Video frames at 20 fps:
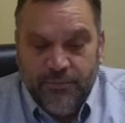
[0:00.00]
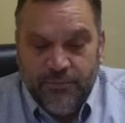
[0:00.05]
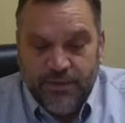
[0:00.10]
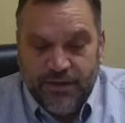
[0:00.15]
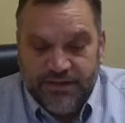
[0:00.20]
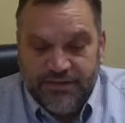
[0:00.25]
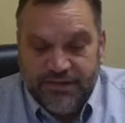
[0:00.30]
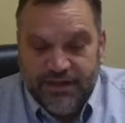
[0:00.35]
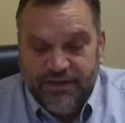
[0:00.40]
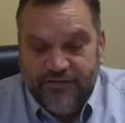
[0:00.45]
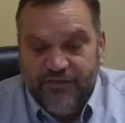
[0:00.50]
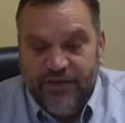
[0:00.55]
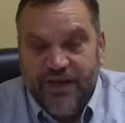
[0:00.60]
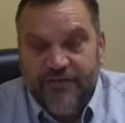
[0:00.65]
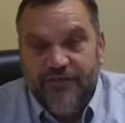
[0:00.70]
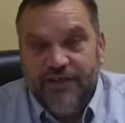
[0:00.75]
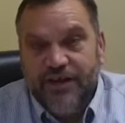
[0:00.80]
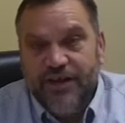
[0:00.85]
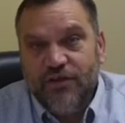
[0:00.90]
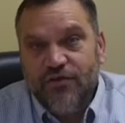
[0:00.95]
But if you
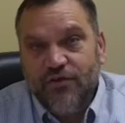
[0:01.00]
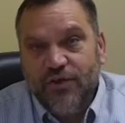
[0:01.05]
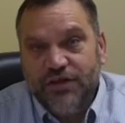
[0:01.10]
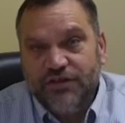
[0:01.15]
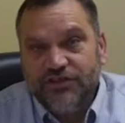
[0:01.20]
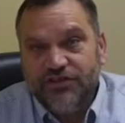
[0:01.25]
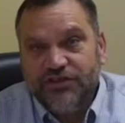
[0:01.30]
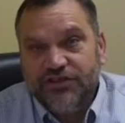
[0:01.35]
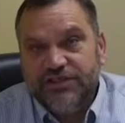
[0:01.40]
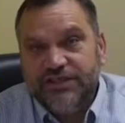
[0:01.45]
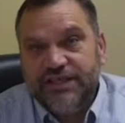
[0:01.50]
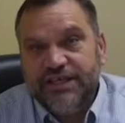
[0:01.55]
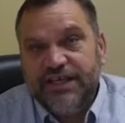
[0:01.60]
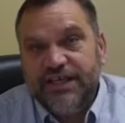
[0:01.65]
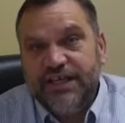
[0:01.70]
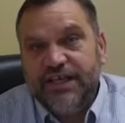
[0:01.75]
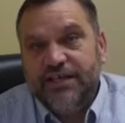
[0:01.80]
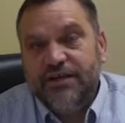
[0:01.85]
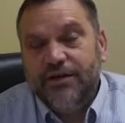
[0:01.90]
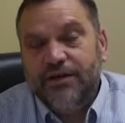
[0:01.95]
have any questions,
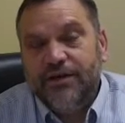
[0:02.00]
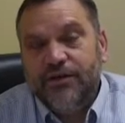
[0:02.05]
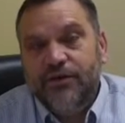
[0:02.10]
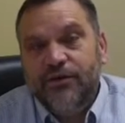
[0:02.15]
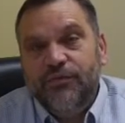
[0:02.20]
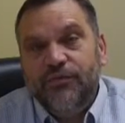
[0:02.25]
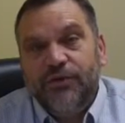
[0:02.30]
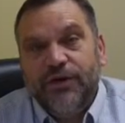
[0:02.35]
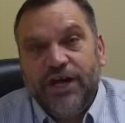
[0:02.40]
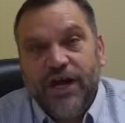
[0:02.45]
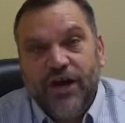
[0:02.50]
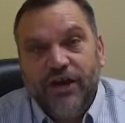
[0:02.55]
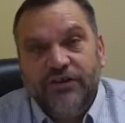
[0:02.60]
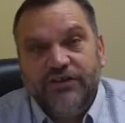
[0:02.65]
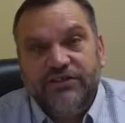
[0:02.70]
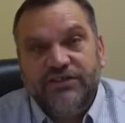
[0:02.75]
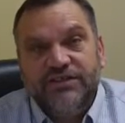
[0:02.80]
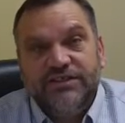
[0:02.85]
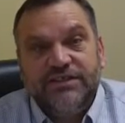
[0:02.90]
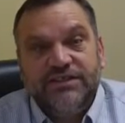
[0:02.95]
again,
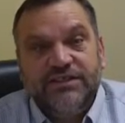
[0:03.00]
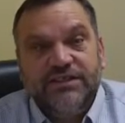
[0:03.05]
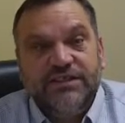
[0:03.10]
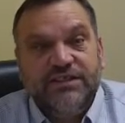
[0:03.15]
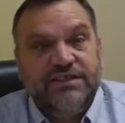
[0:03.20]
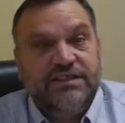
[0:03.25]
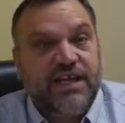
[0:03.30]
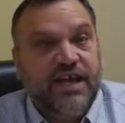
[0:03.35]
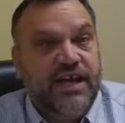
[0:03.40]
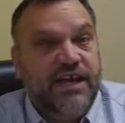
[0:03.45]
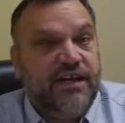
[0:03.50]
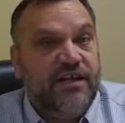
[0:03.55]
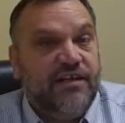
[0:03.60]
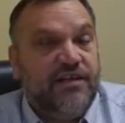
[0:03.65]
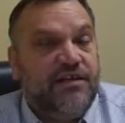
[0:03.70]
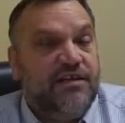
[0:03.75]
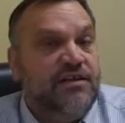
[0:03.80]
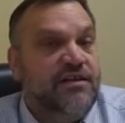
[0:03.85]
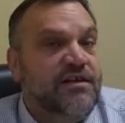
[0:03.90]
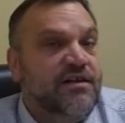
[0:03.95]
regards to the
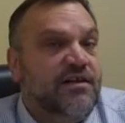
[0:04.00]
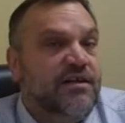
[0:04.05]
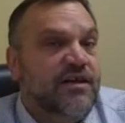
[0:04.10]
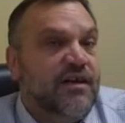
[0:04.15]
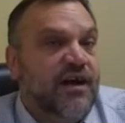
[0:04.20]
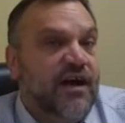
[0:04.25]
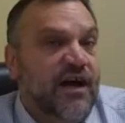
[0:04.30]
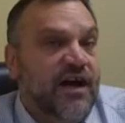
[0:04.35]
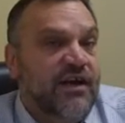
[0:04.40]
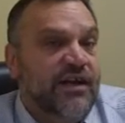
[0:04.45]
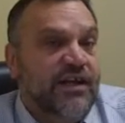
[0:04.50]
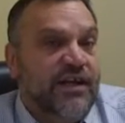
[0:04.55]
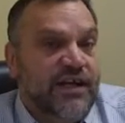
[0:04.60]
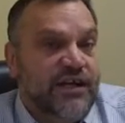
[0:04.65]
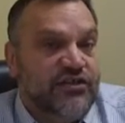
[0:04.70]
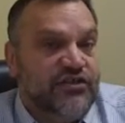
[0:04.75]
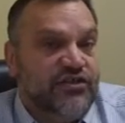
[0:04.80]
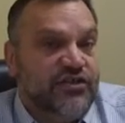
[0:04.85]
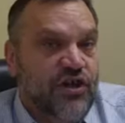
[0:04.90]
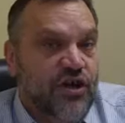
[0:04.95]
title,
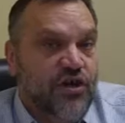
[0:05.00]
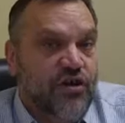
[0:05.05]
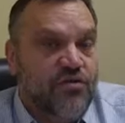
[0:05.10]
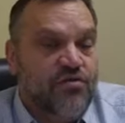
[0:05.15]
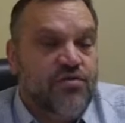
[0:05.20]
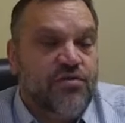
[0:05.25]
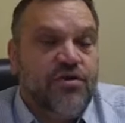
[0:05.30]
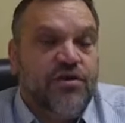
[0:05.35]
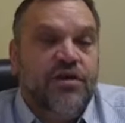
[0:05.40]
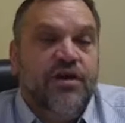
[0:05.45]
let us know.